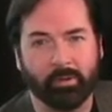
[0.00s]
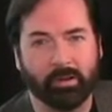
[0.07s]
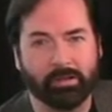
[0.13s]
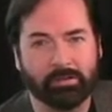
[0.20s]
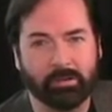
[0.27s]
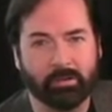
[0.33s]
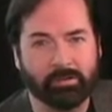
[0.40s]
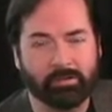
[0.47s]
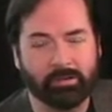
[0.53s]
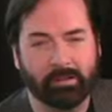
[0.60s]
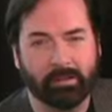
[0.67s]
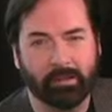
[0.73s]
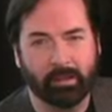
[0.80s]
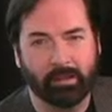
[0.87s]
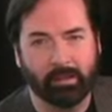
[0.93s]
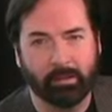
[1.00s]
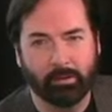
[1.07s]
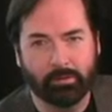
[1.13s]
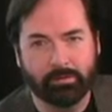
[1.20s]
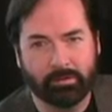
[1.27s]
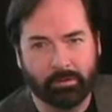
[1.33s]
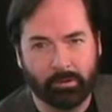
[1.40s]
and it's usually like a
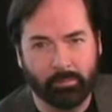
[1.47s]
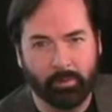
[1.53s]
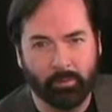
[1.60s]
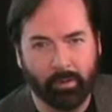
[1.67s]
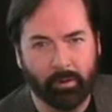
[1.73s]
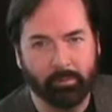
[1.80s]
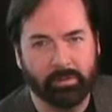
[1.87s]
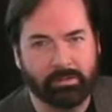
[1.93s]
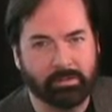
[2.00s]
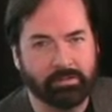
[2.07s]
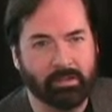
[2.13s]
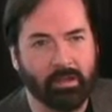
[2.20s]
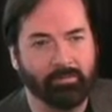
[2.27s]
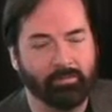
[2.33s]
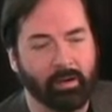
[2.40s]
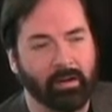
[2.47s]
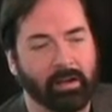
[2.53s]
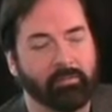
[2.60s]
user group around a piece of software.